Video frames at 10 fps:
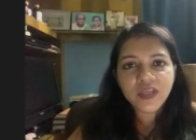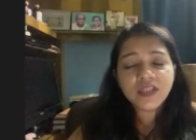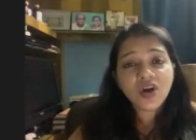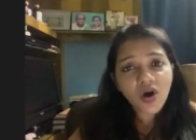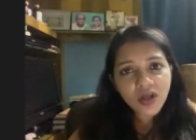
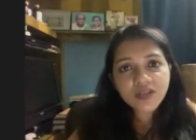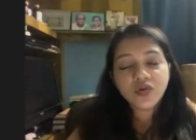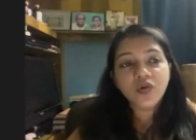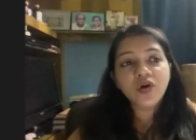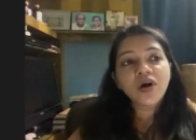things
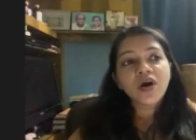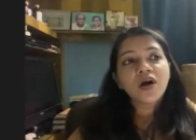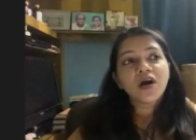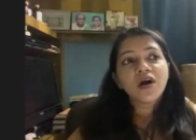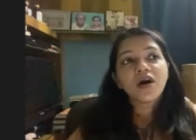also
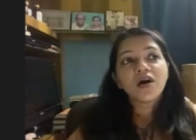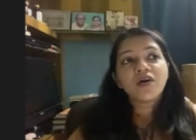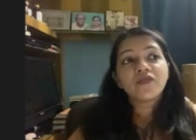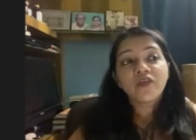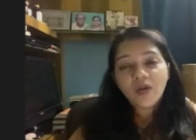
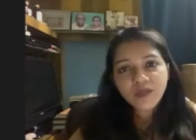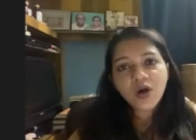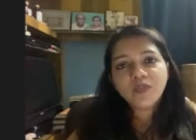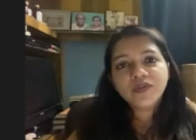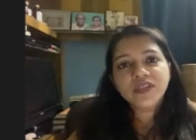uh, from the
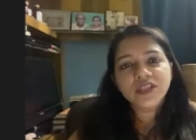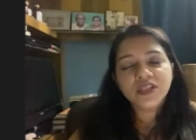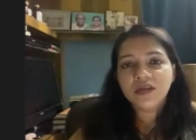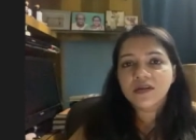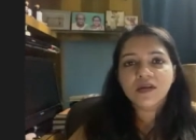
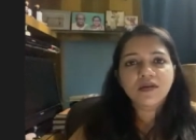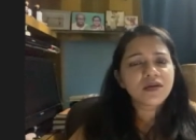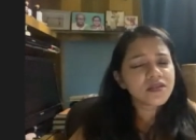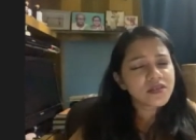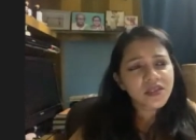opposition
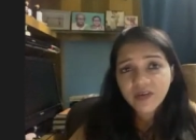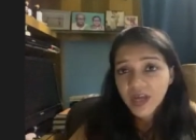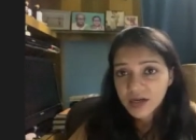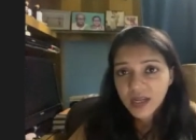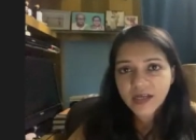there
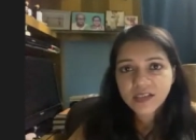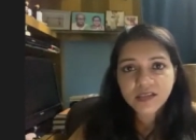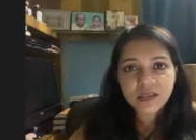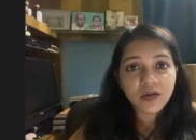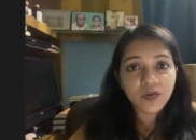were
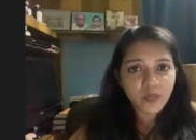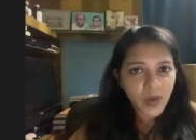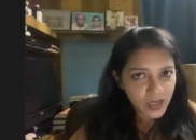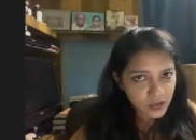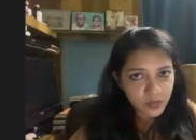attacks uh, you know,
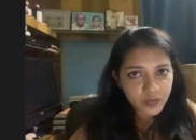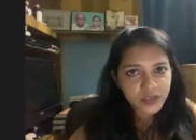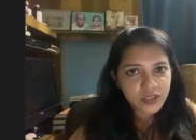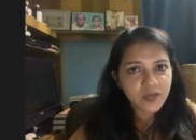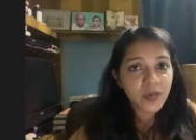by the
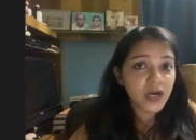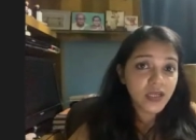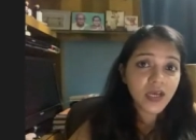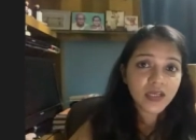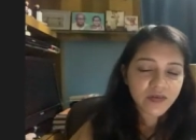opposition
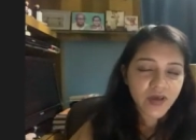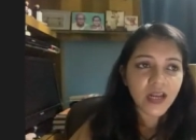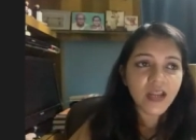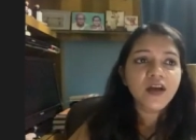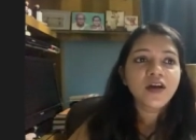party as
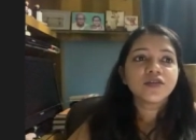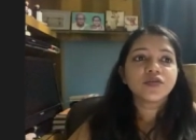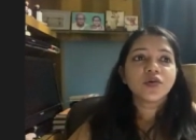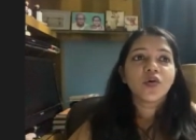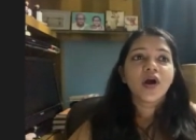well
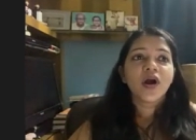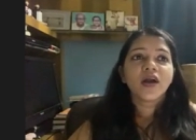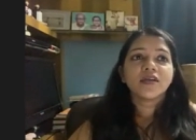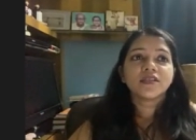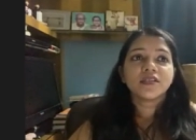so
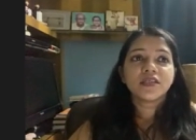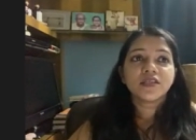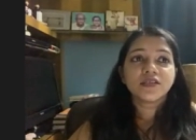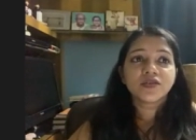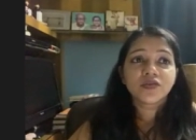it
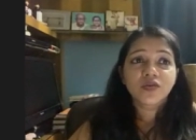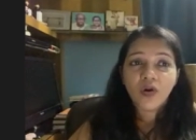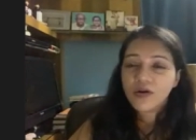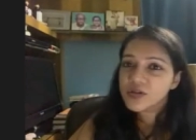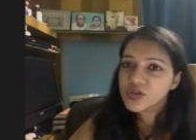is
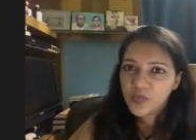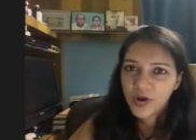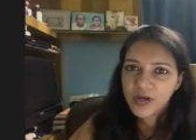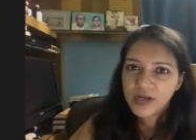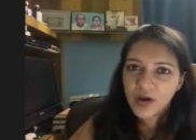wrong to
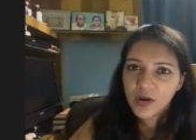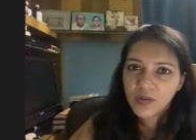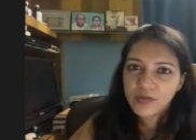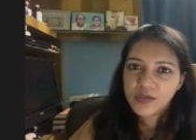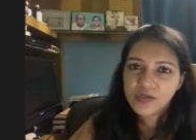point
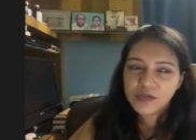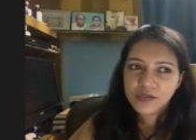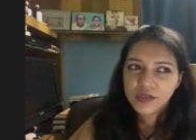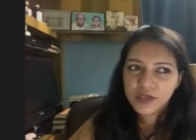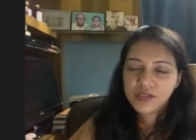out
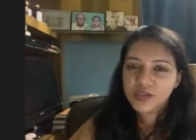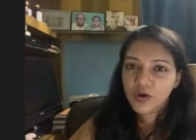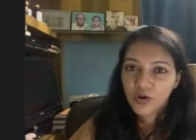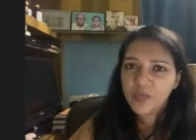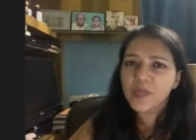just
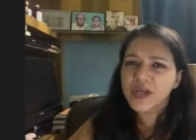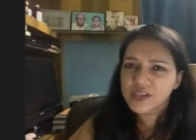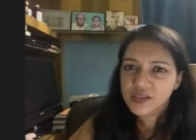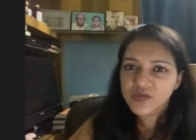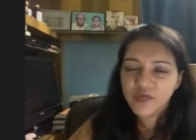or pick
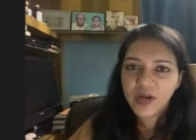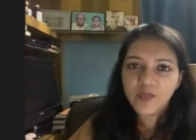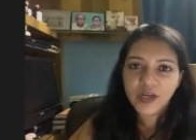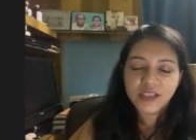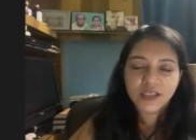just one
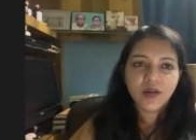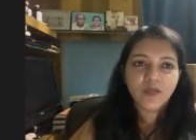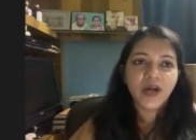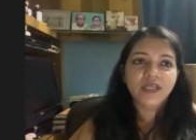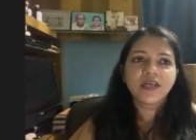political
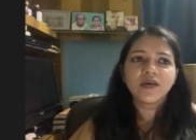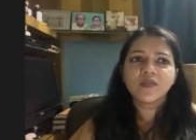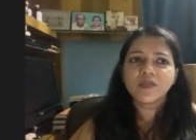party